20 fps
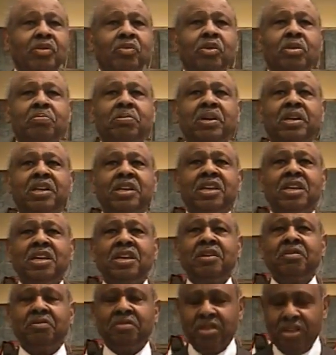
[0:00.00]
we
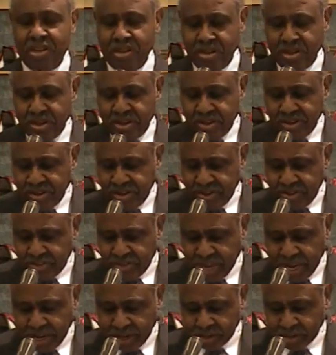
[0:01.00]
believe
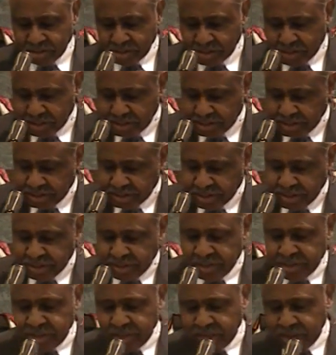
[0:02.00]
that
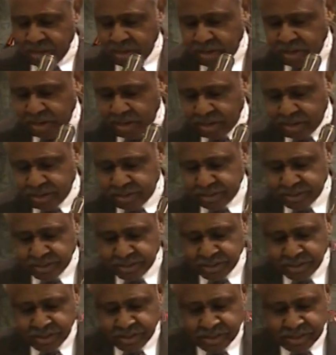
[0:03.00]
uh,
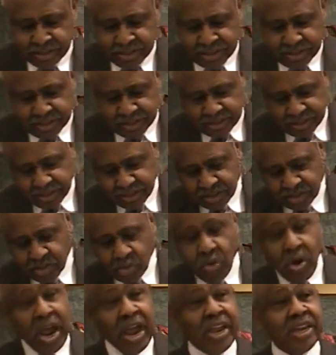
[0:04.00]

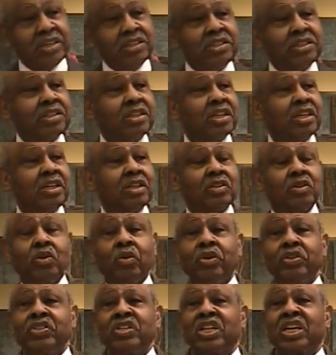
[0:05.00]
Christ is
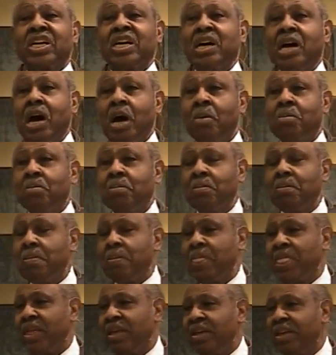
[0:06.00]
going to come
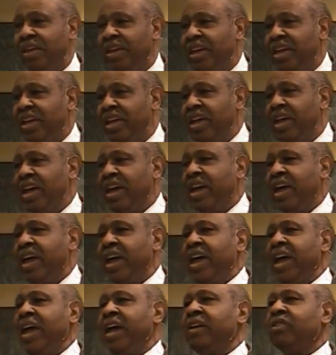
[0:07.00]

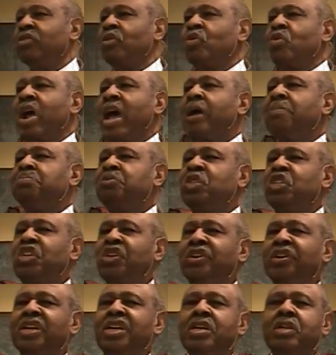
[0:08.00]
and
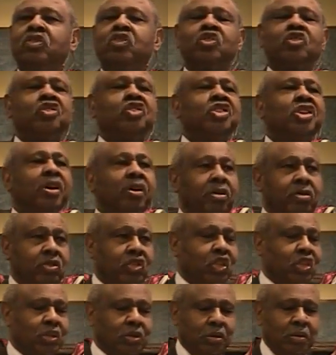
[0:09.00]
rapture his
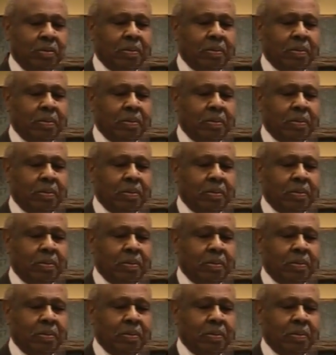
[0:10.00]
church